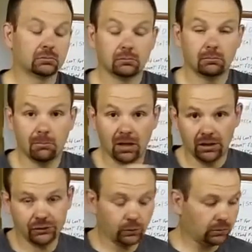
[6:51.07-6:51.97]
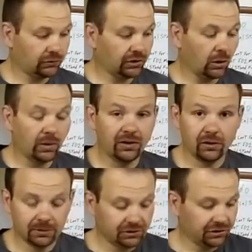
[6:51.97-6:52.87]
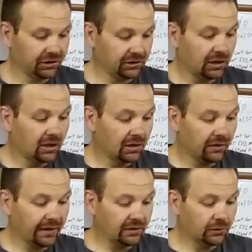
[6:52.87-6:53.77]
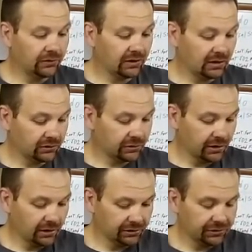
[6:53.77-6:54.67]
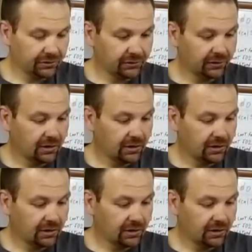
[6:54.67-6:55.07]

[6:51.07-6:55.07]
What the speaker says: module to go in the machine. They do send instructions.